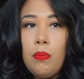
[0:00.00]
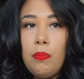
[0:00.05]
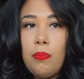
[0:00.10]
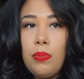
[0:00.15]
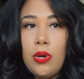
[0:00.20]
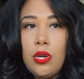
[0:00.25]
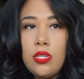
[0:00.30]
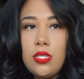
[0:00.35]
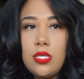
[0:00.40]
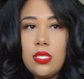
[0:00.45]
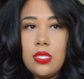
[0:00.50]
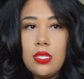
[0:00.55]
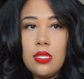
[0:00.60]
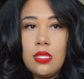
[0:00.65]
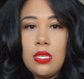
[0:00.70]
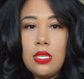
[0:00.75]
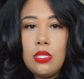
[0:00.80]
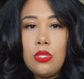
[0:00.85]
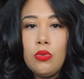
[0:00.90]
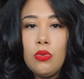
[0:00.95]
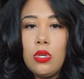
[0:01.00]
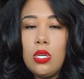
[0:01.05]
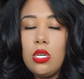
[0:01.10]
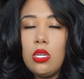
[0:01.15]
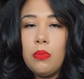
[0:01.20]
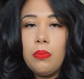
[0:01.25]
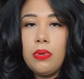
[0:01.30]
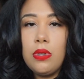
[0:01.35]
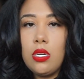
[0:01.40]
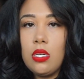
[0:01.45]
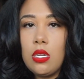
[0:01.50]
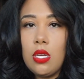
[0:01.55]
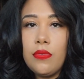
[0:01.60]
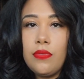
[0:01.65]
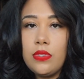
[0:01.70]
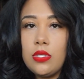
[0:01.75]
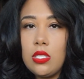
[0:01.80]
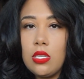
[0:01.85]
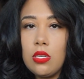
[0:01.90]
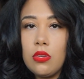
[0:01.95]
personally you couldn't put enough
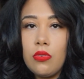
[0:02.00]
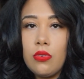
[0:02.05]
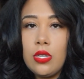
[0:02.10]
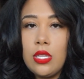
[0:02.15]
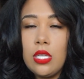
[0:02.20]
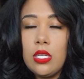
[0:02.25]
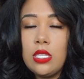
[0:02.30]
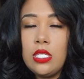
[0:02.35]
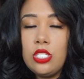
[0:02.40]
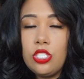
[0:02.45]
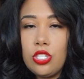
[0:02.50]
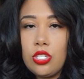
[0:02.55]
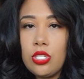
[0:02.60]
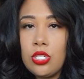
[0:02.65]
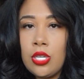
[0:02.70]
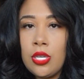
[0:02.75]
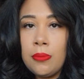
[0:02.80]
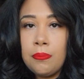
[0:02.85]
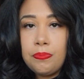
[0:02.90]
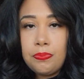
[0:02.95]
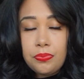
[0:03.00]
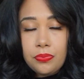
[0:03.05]
into the relationship